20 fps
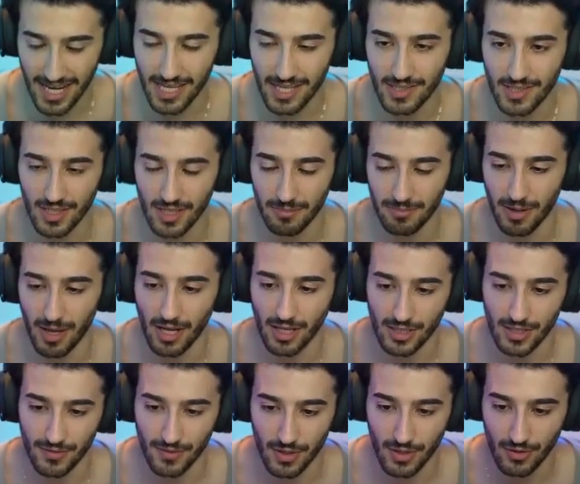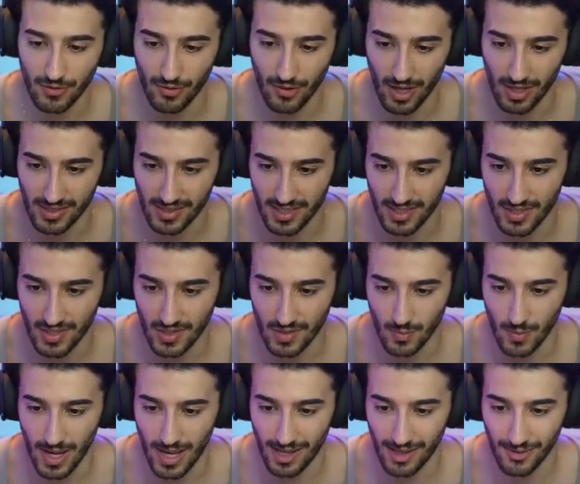into the box for the crosses as
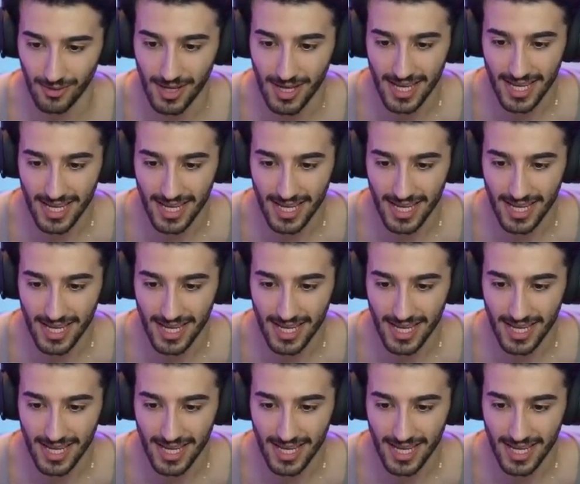well.